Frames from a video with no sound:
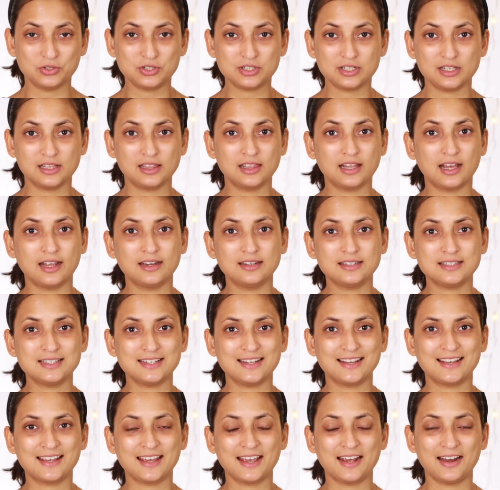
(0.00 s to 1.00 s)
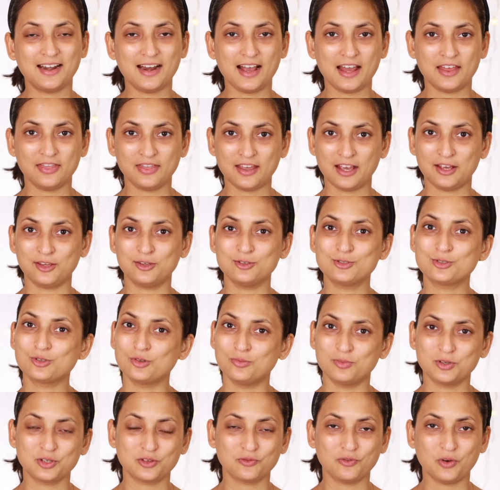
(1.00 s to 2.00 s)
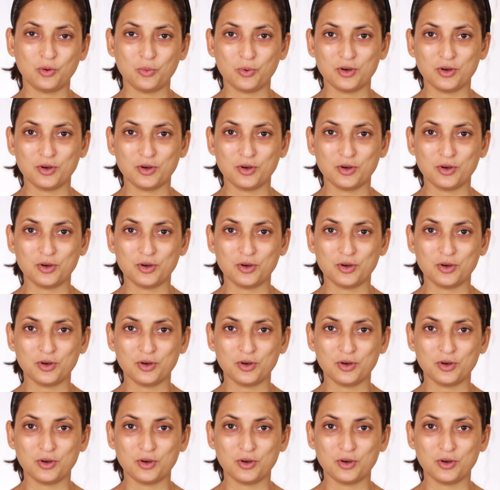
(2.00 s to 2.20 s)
Till then, take care and thank you so much for